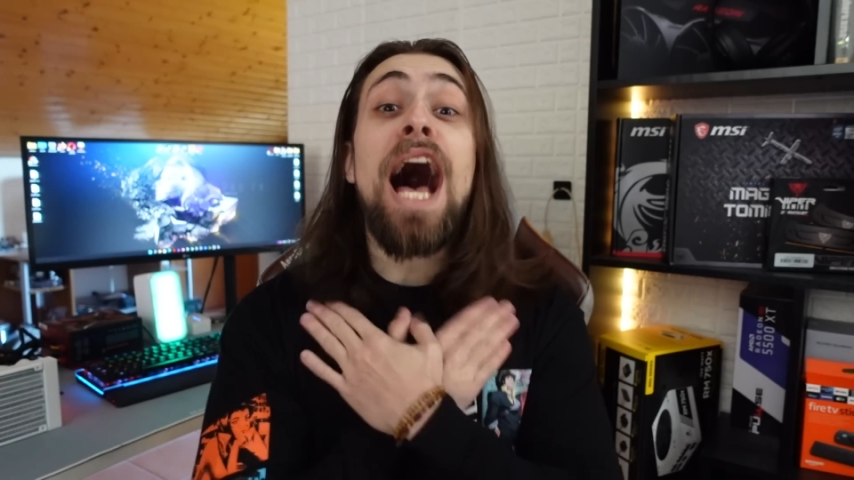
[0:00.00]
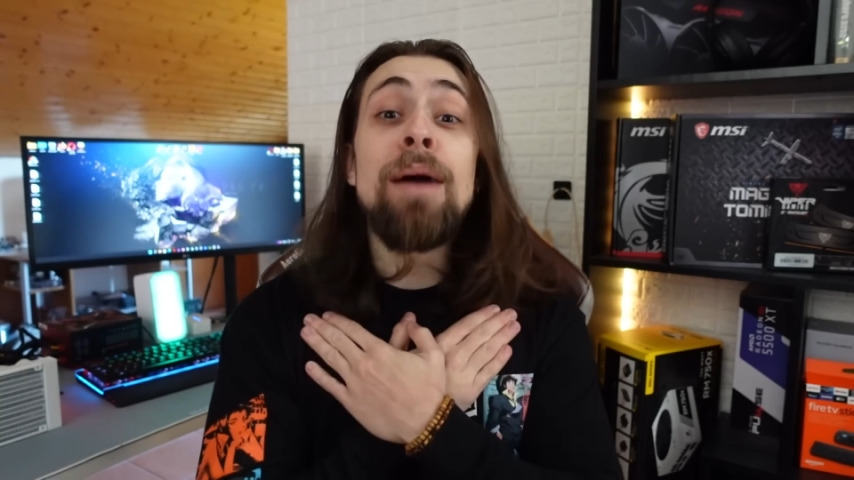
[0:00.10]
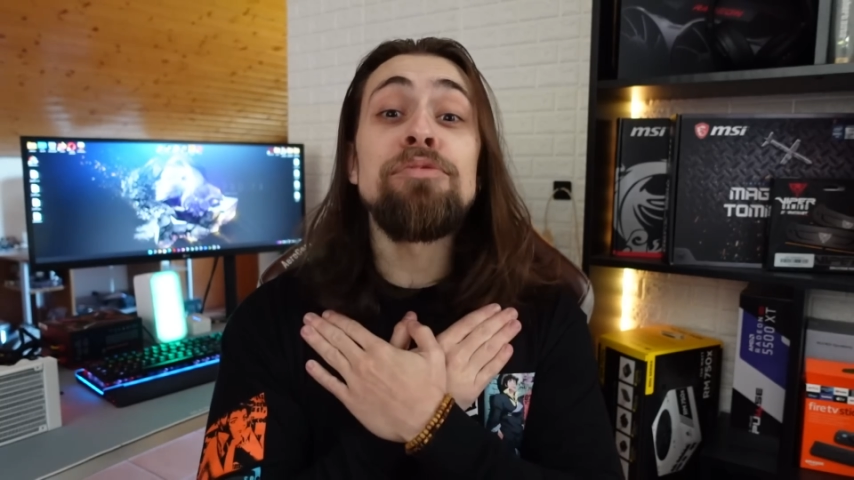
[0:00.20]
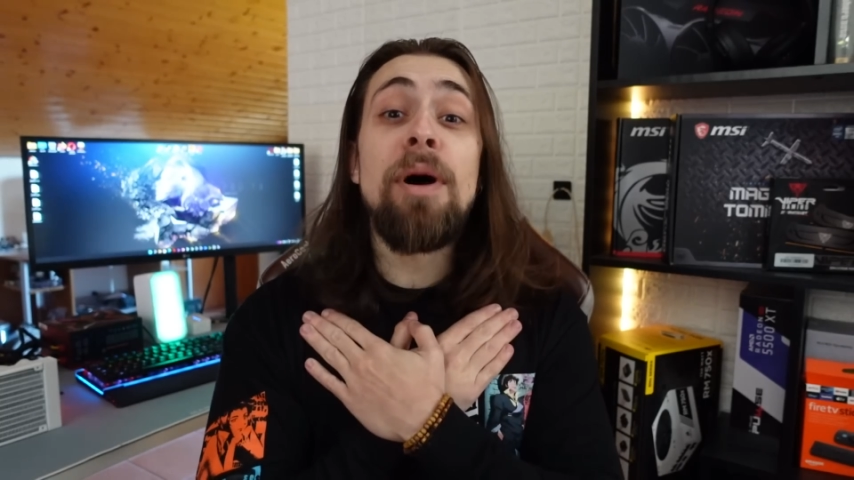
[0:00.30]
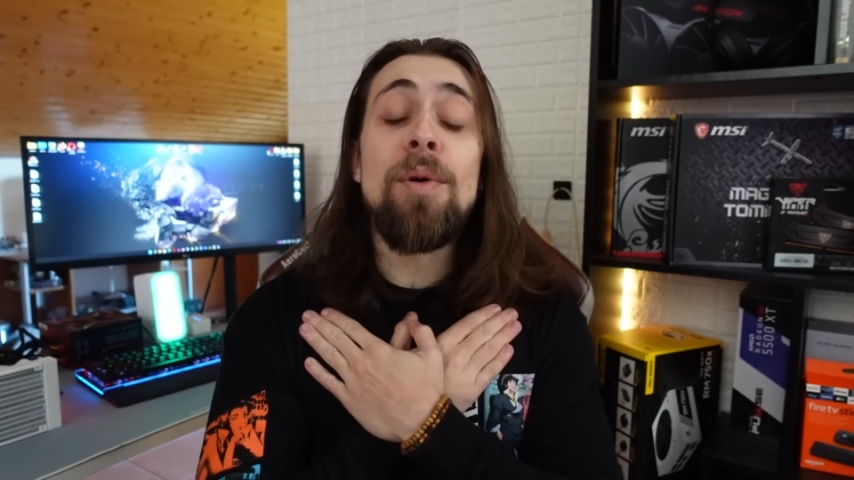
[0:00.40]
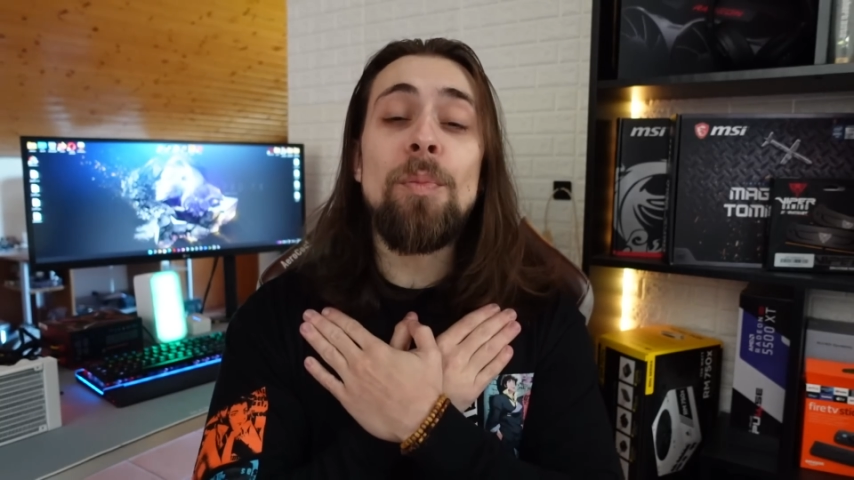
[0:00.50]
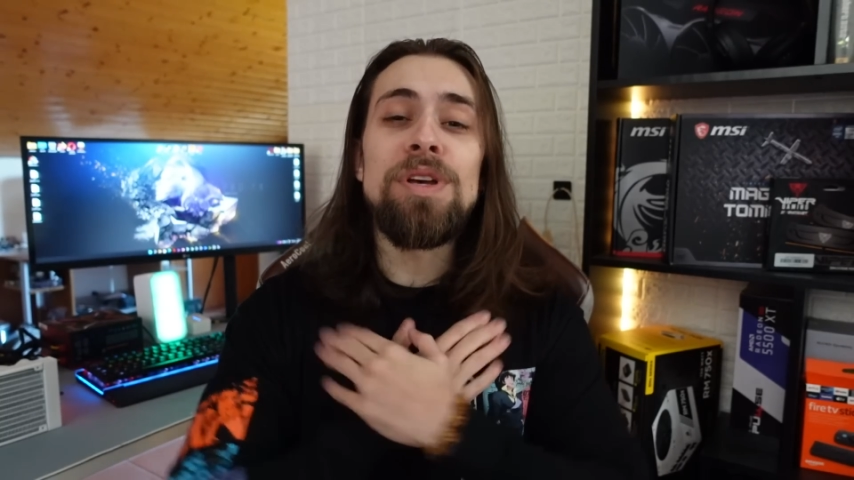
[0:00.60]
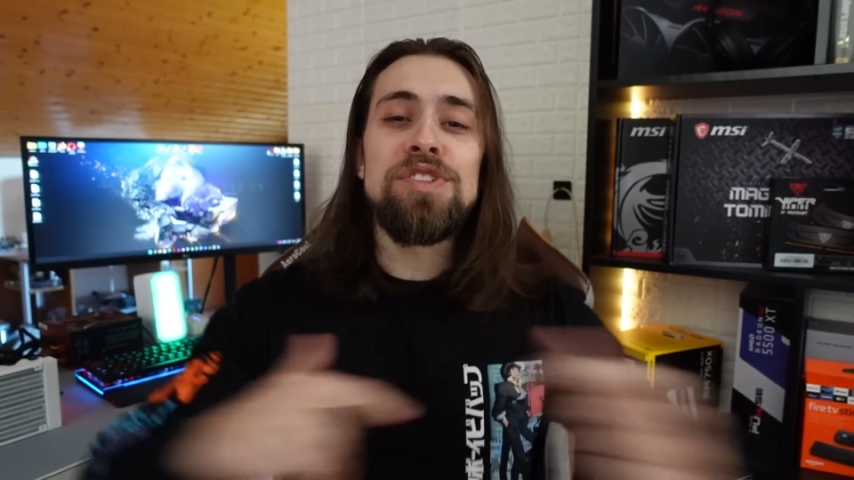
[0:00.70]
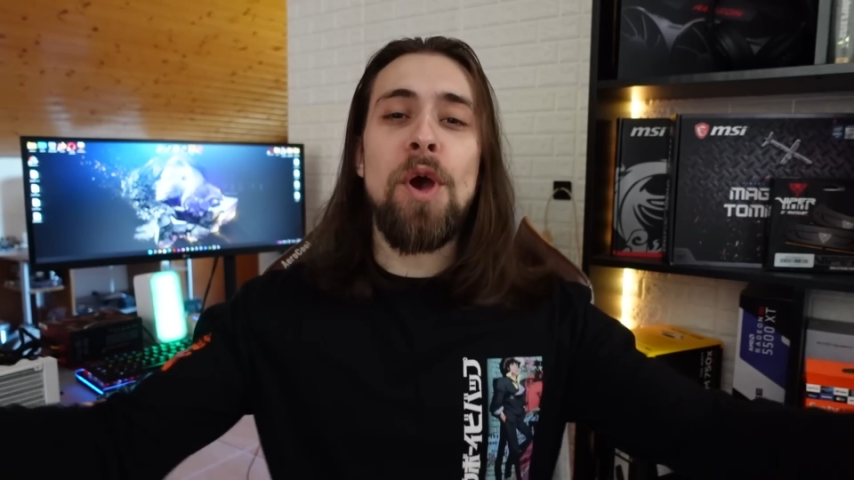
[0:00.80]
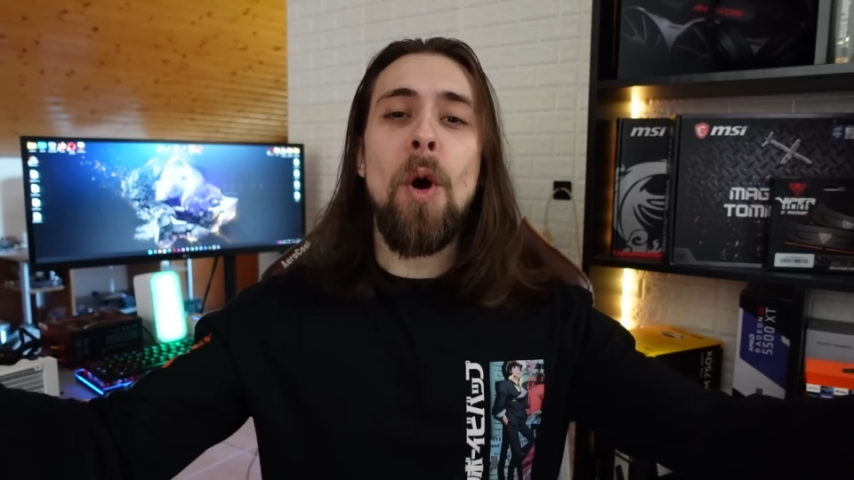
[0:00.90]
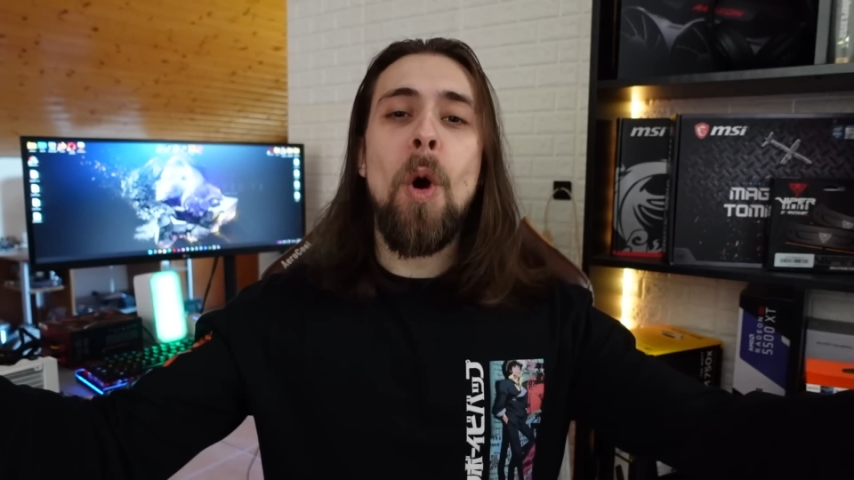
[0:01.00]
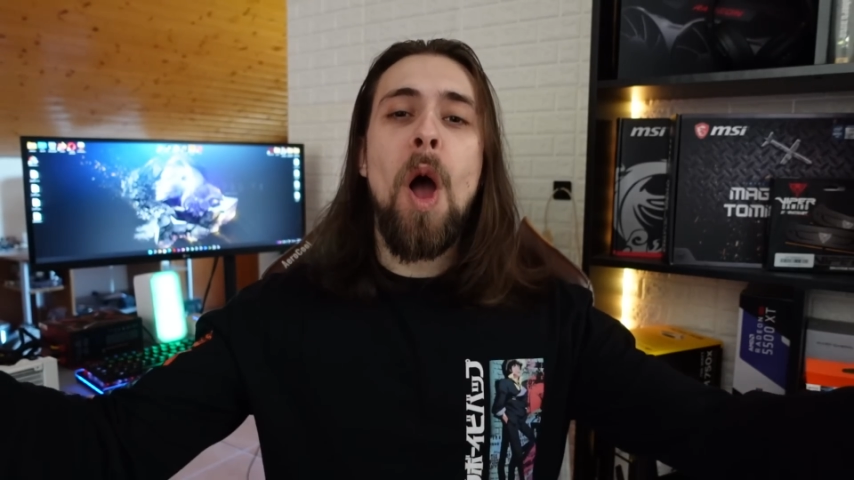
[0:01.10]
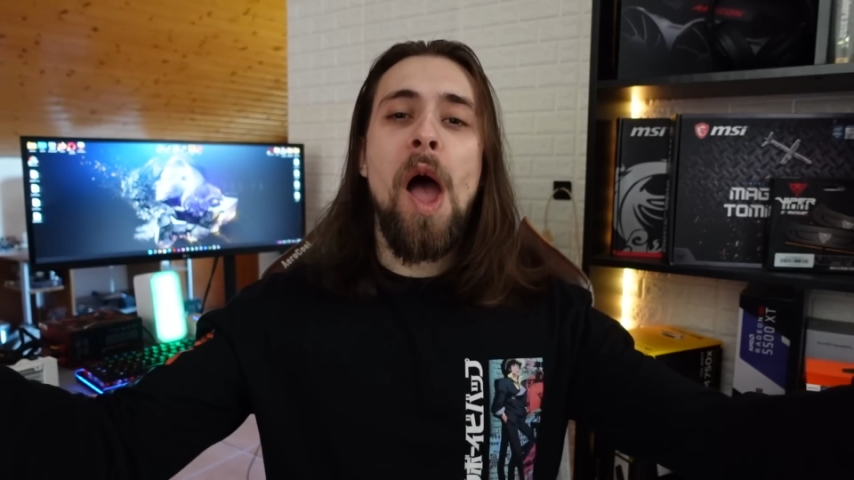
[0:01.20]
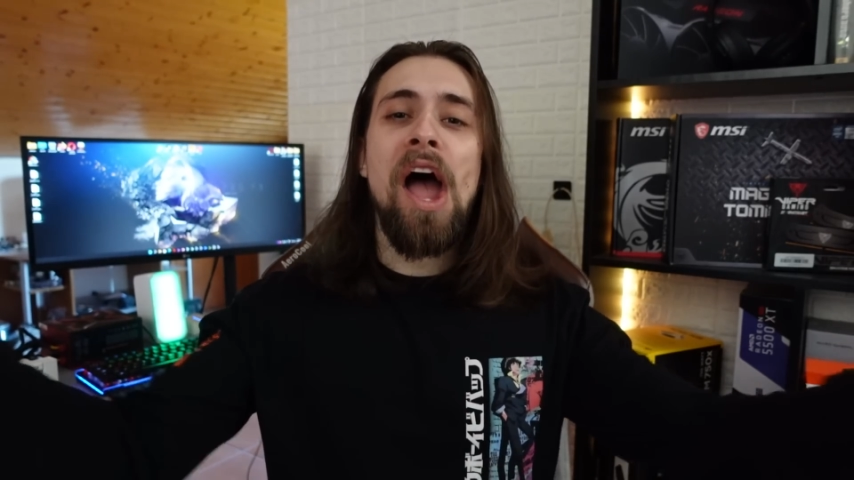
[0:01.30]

I'm Fabio Pisco,